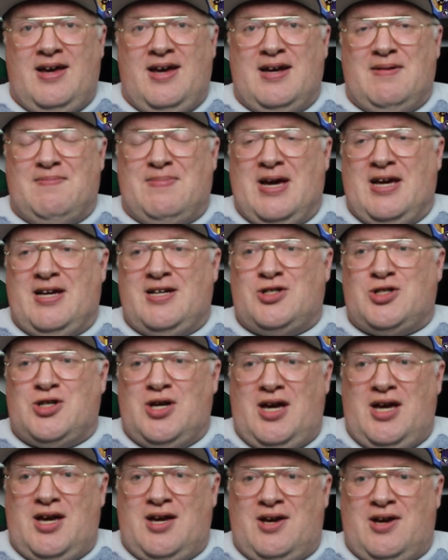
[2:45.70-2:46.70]
in
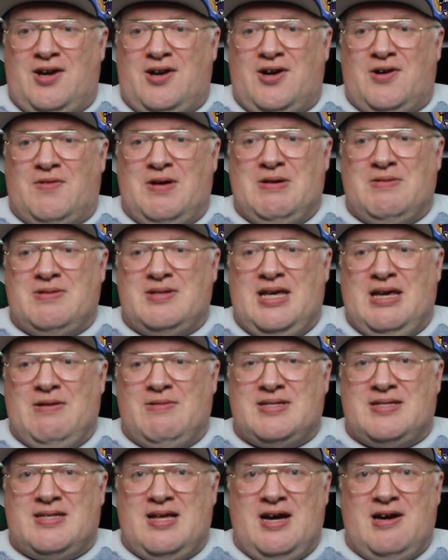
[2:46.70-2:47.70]
Beijing. You know, he
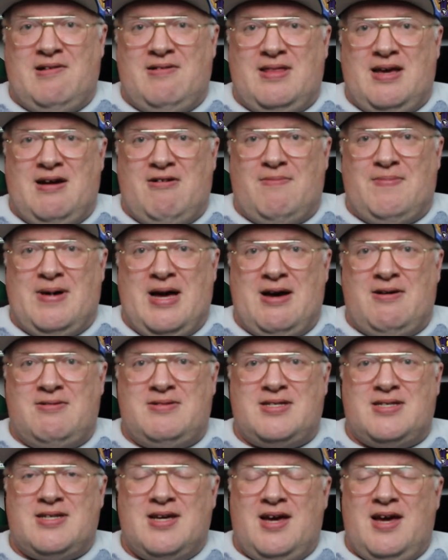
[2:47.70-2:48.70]
was there and
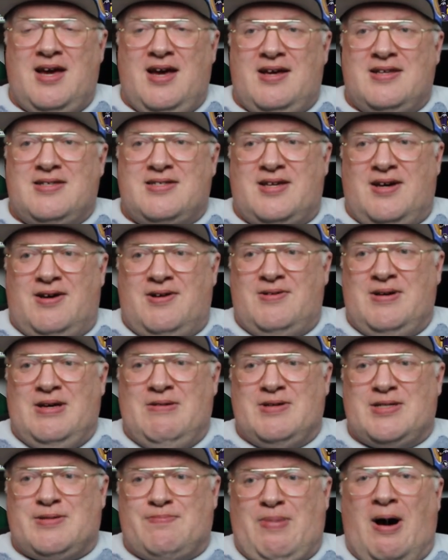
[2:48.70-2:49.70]
thereabouts. So
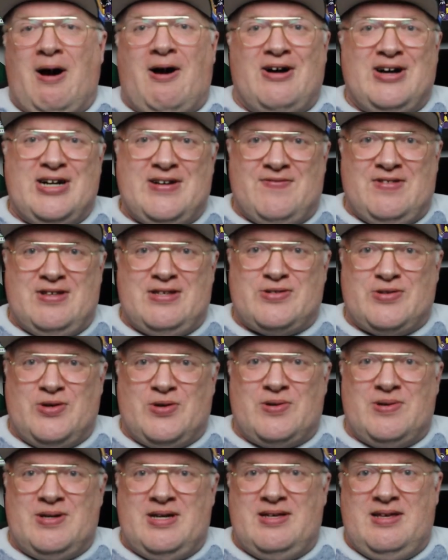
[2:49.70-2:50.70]
he was part of the
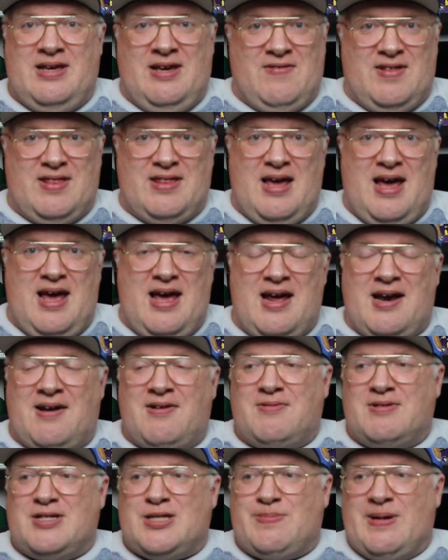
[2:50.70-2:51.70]
story even
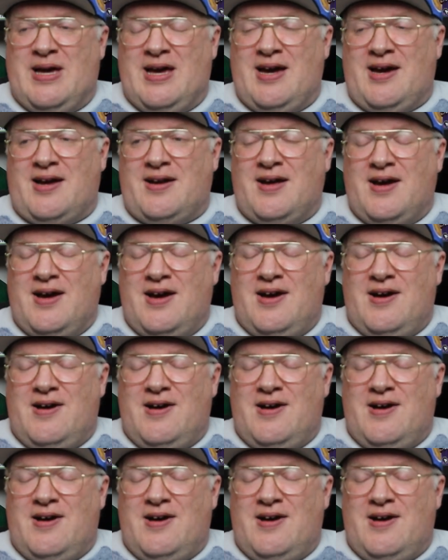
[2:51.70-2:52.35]
then with Spain.